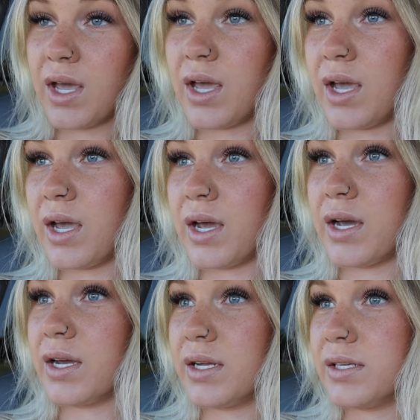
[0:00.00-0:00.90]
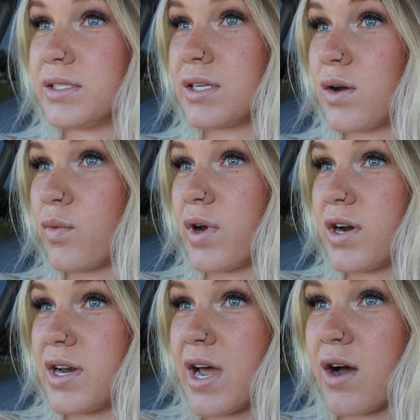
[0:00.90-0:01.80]
and we
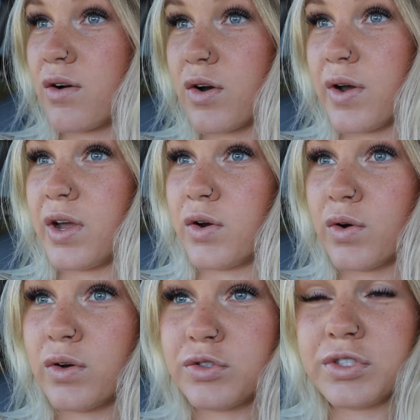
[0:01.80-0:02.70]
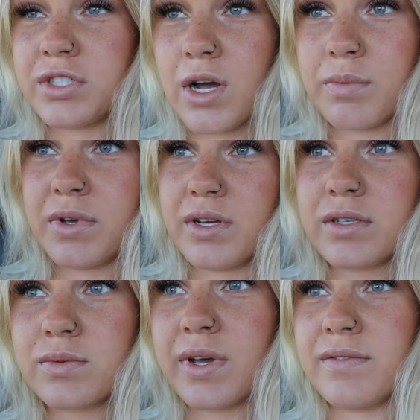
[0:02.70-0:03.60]
are now going grocery shopping
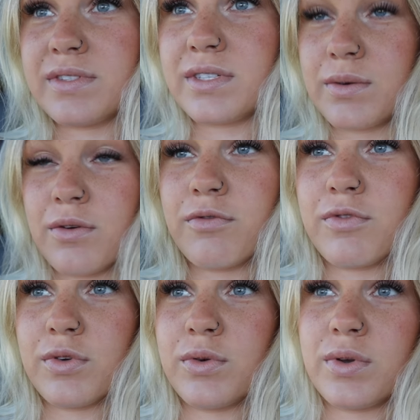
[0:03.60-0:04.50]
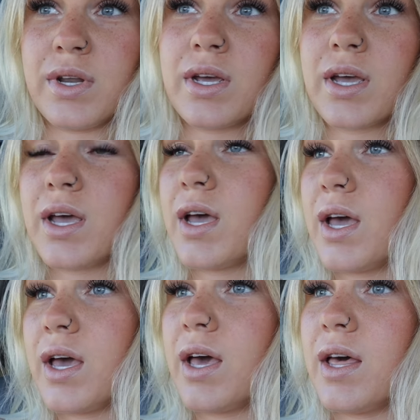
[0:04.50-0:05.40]
because we have zero food,
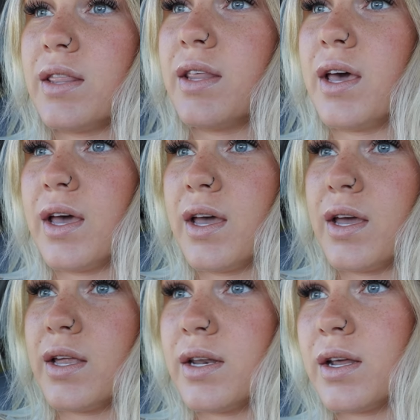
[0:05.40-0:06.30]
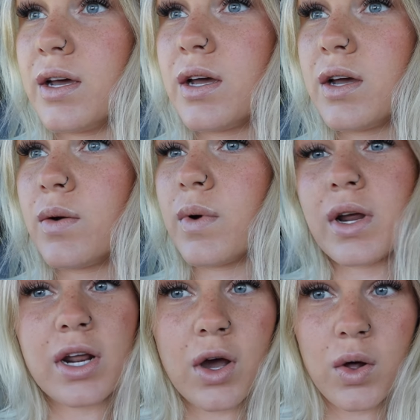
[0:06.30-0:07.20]
and then we're
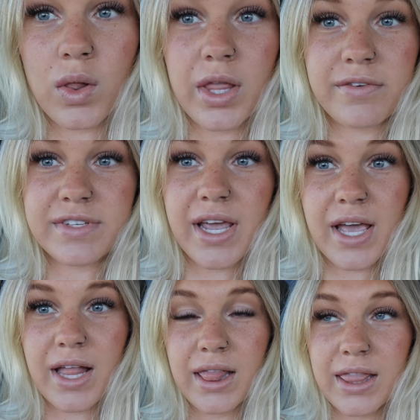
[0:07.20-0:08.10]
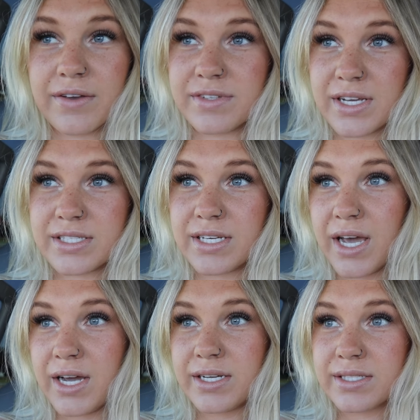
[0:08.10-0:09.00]
gonna go lift it Lyft
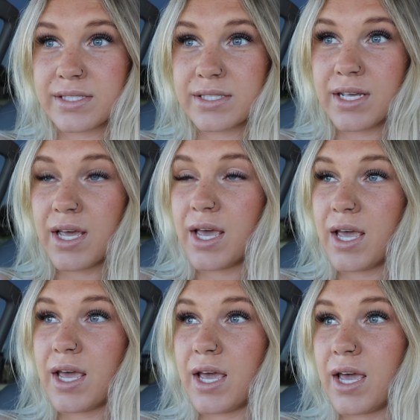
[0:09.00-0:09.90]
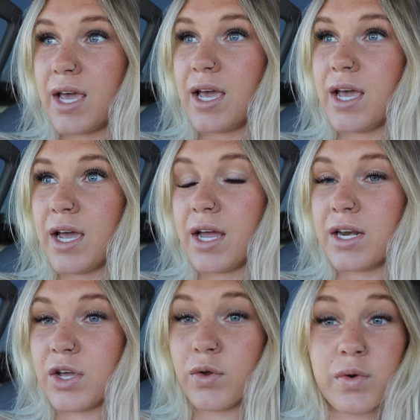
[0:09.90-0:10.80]
ATX
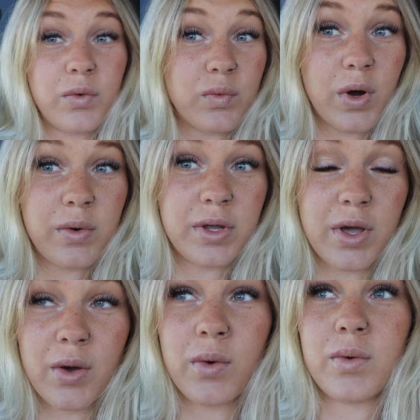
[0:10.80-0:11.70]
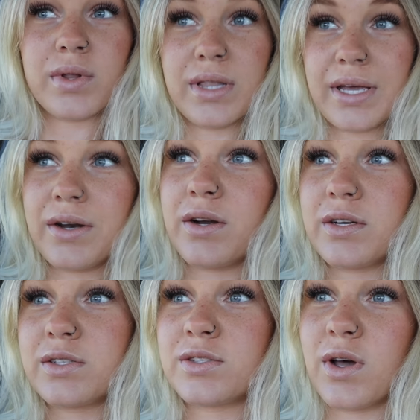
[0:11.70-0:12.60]
and go to a rodeo
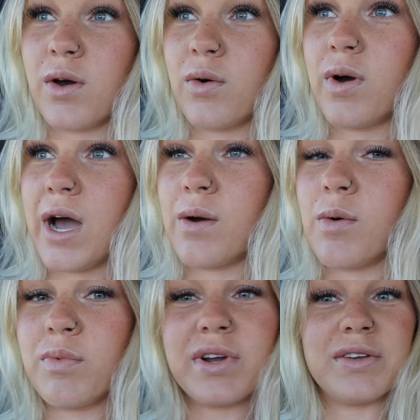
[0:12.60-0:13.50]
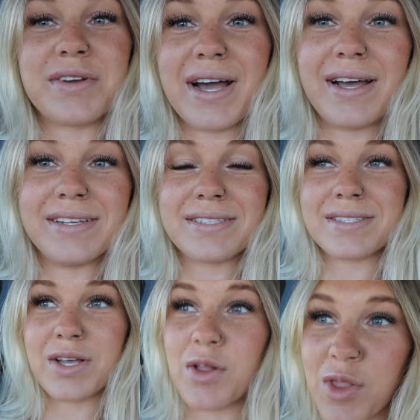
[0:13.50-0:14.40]
later. So I will bring you
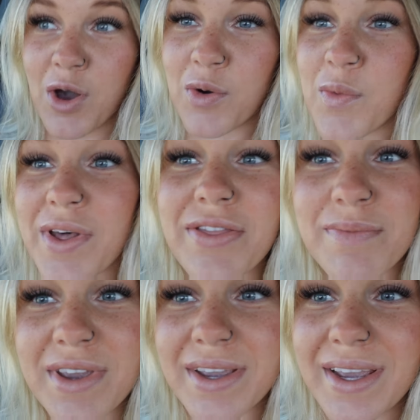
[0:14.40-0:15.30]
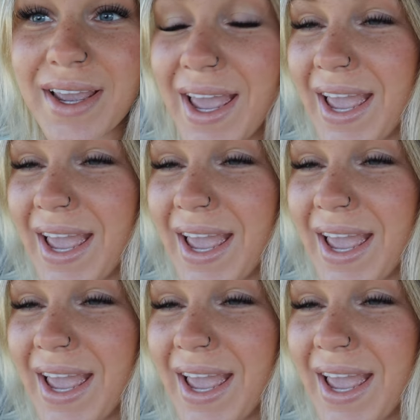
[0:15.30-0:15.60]
guys along with me,